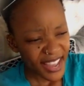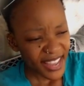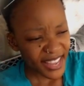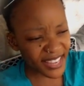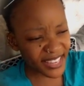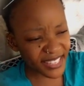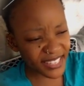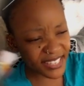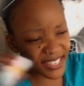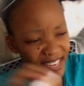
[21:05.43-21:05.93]

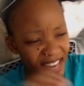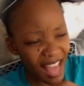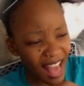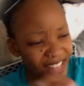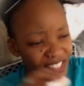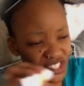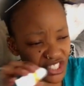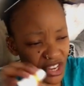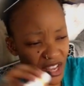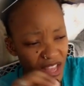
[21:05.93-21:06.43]
and
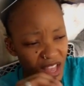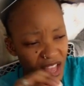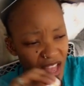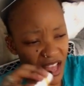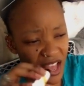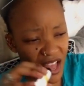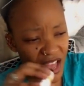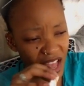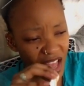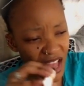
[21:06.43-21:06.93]
I
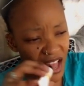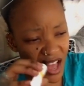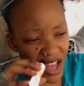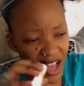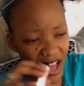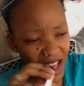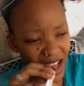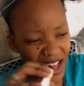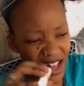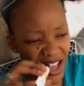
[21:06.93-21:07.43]

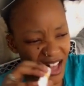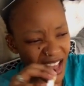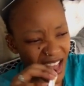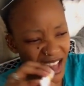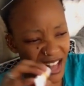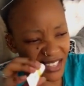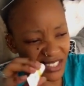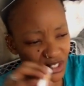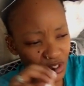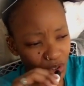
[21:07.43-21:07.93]

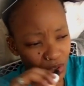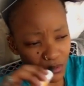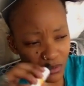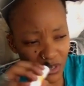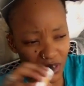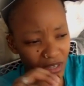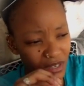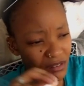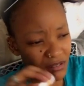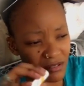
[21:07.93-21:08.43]
just
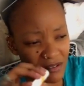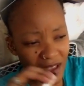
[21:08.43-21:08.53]
would